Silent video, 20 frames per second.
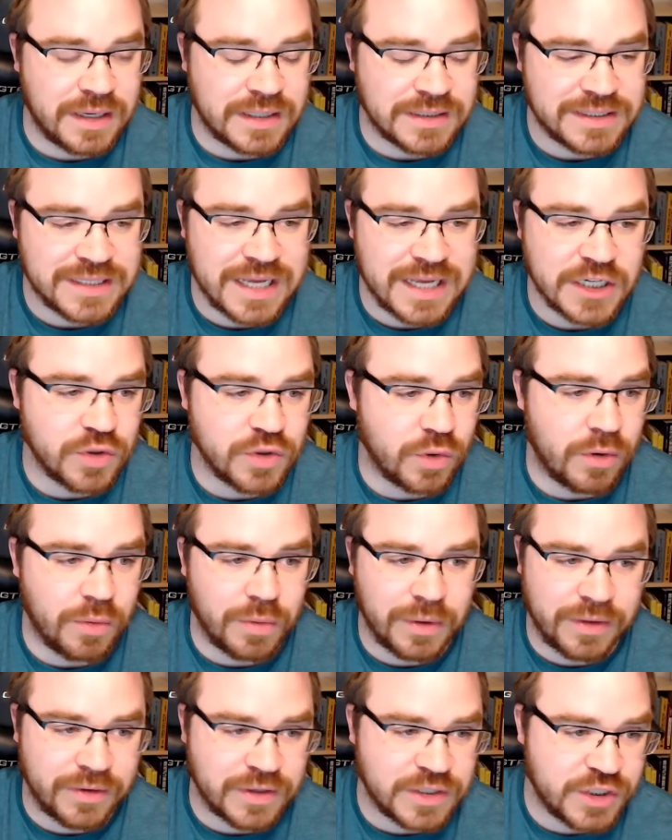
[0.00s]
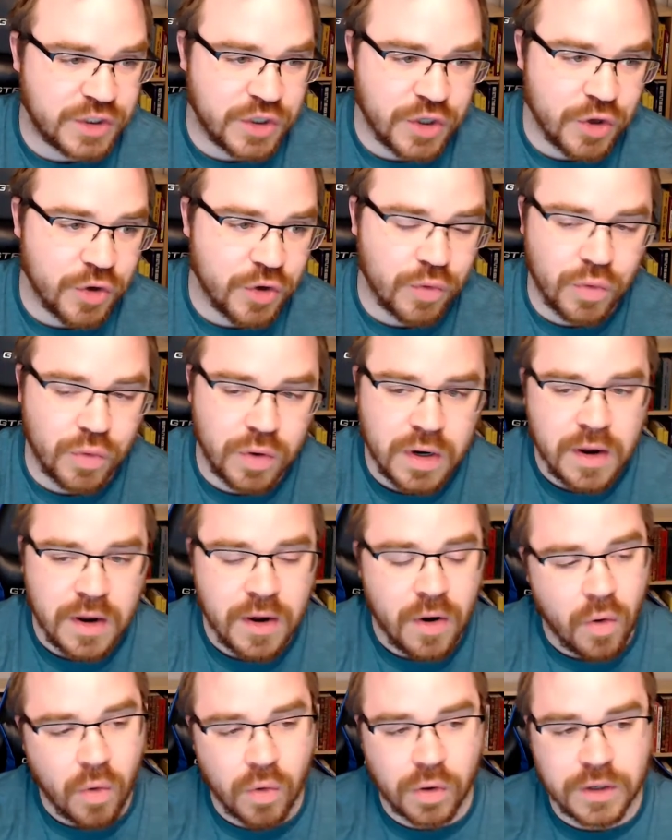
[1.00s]
schedule, whether it's you
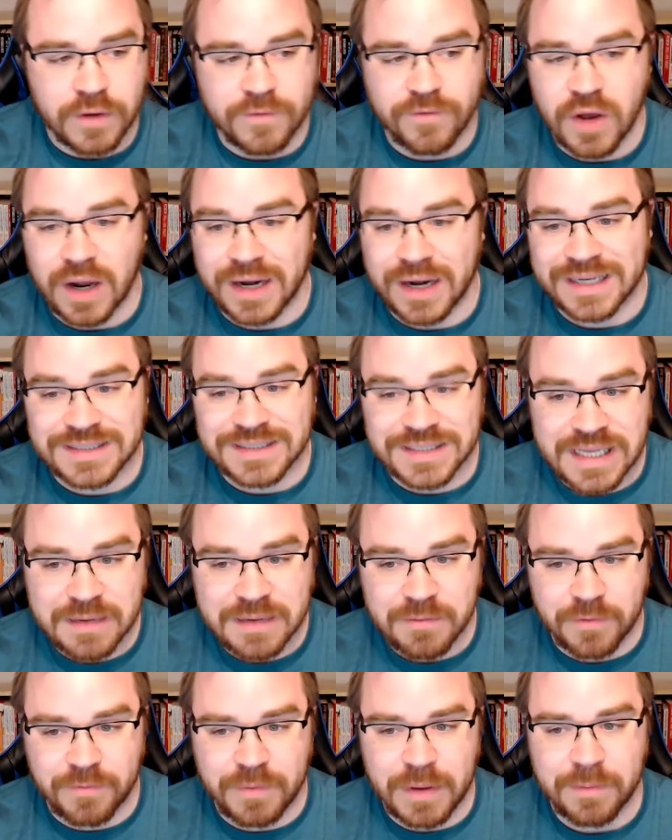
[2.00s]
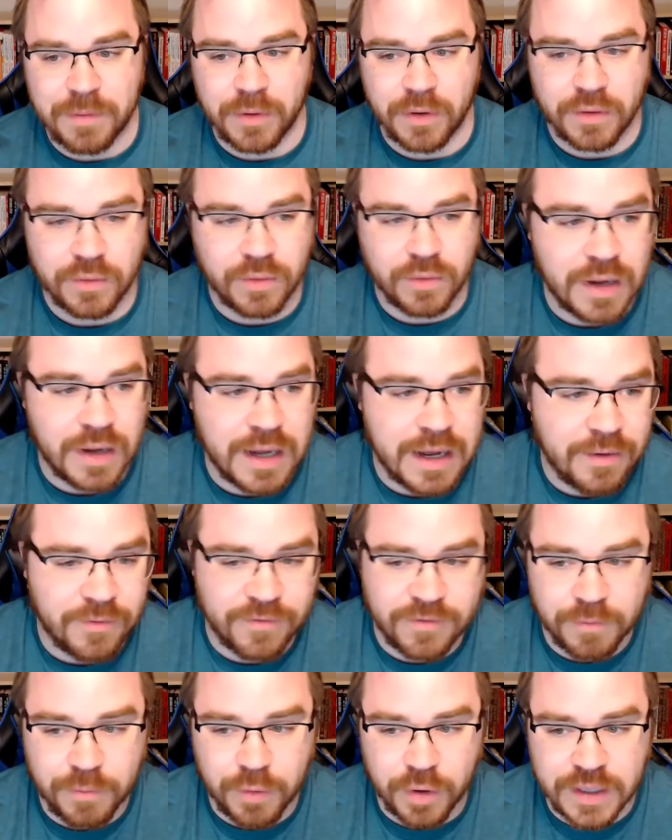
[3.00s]
or you've got a team of people
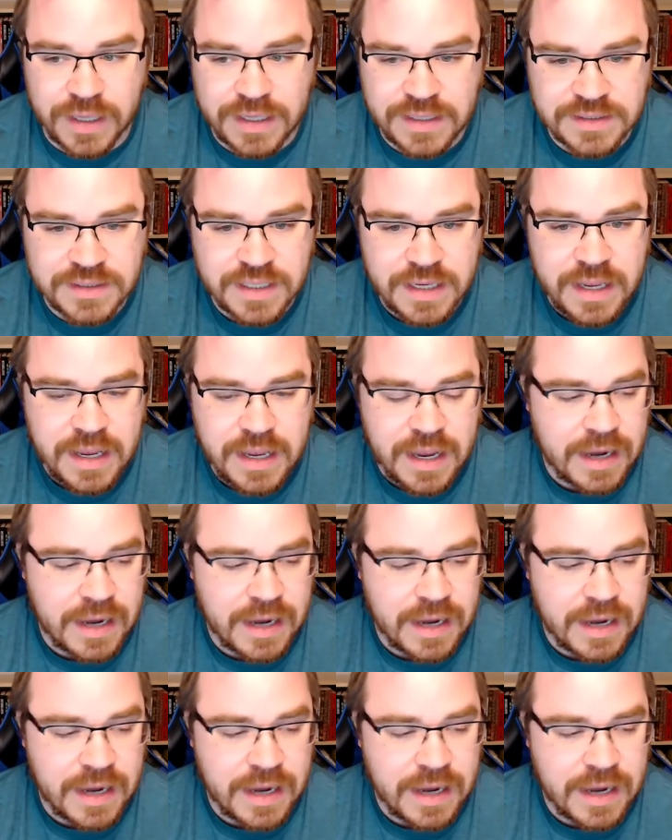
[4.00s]
for bookings,